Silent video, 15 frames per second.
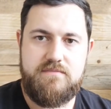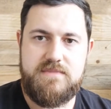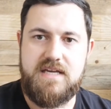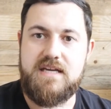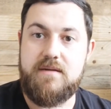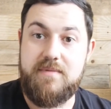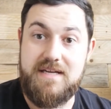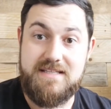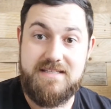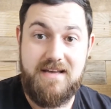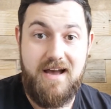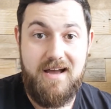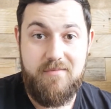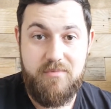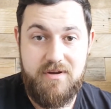taken a bit of
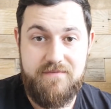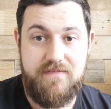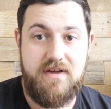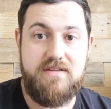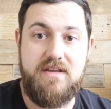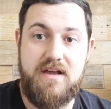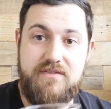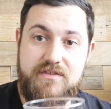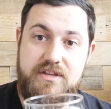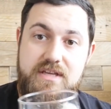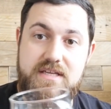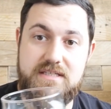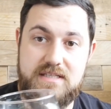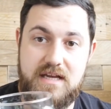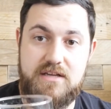time with. And the
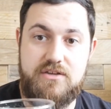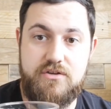yeast I